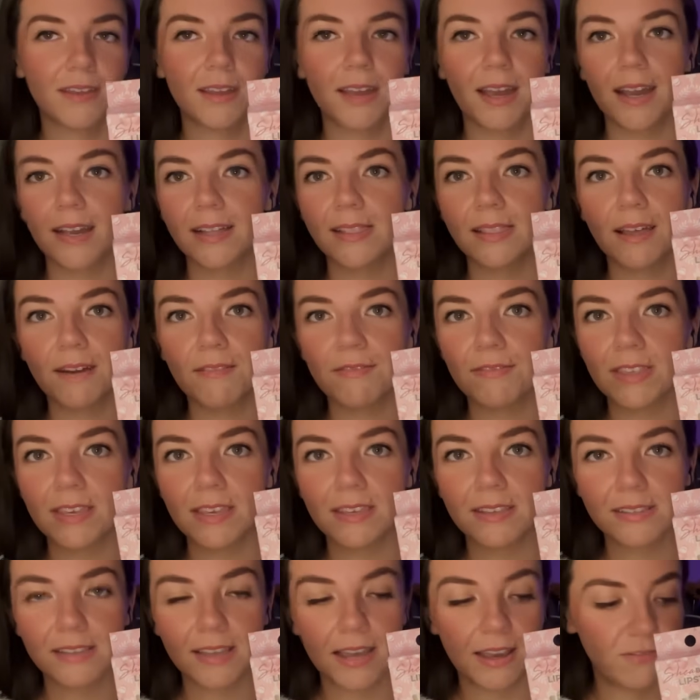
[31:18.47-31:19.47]
I love
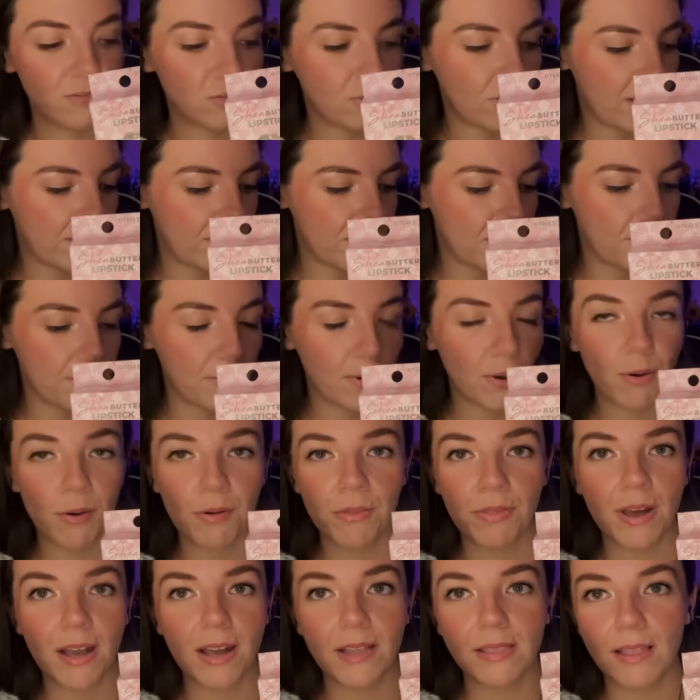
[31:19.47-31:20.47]
these. I've tried them
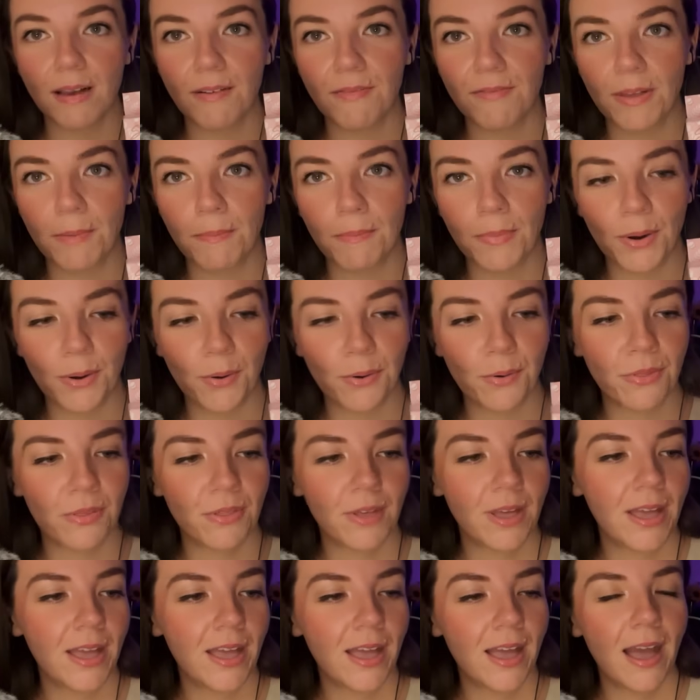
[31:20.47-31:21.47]
both. I love them both.
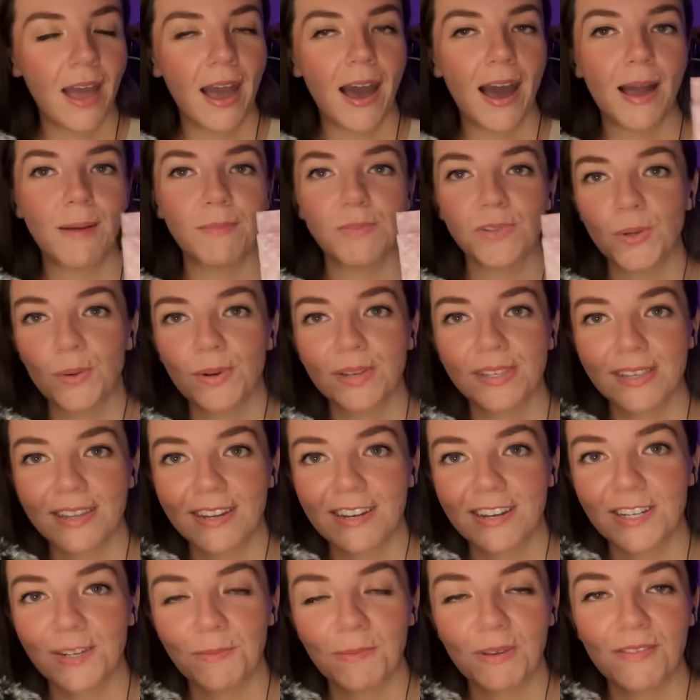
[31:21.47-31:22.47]
I'm so
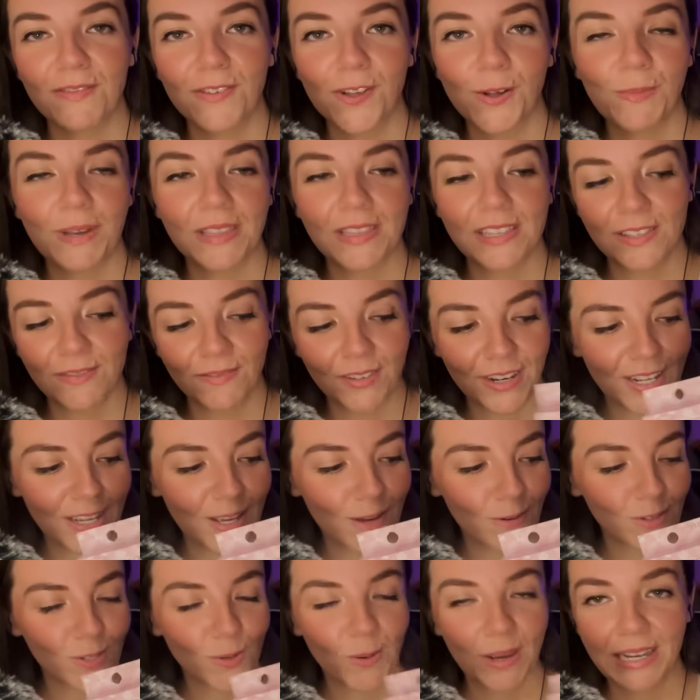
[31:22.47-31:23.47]
excited to be filming this video
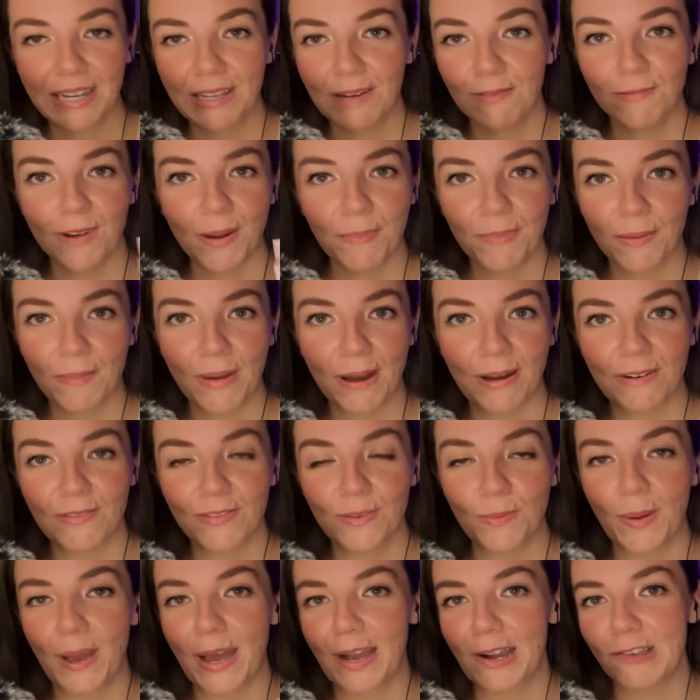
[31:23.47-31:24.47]
so I can rip them out of
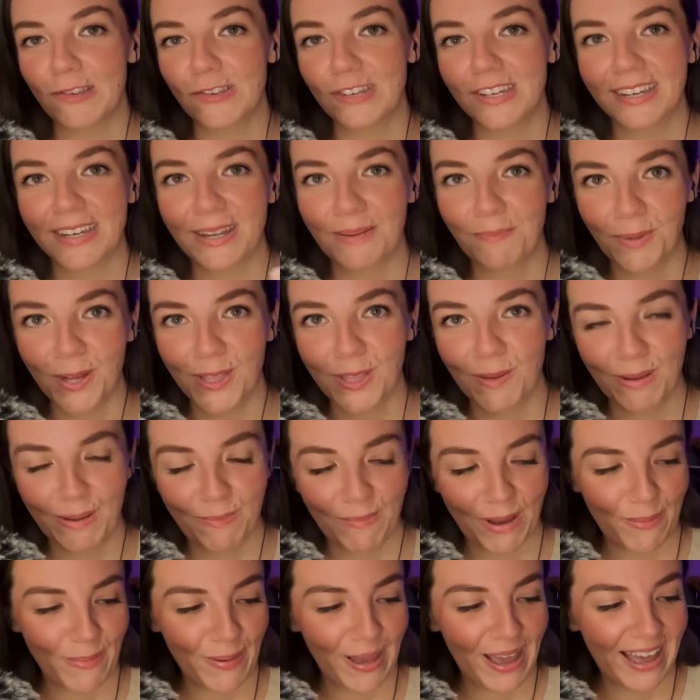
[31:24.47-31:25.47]
the packaging and put them in
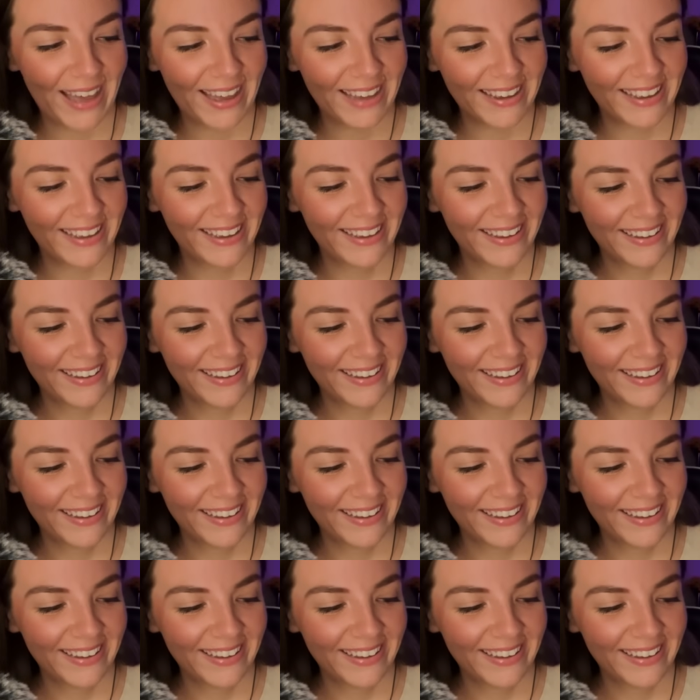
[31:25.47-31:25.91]
my bag.